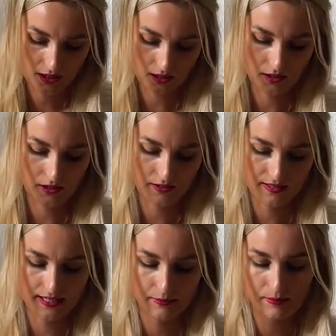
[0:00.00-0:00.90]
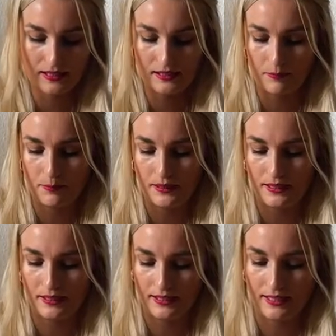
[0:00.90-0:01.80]
alongside my
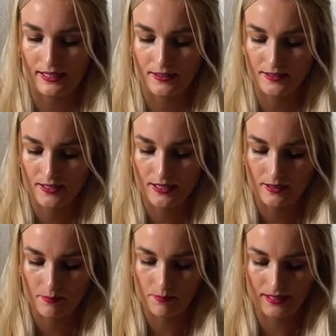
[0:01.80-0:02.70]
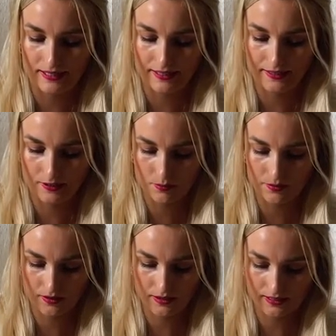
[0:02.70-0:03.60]
lippy and my
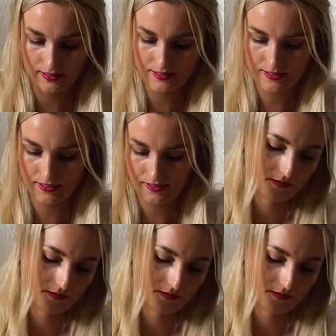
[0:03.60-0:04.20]
AirPods.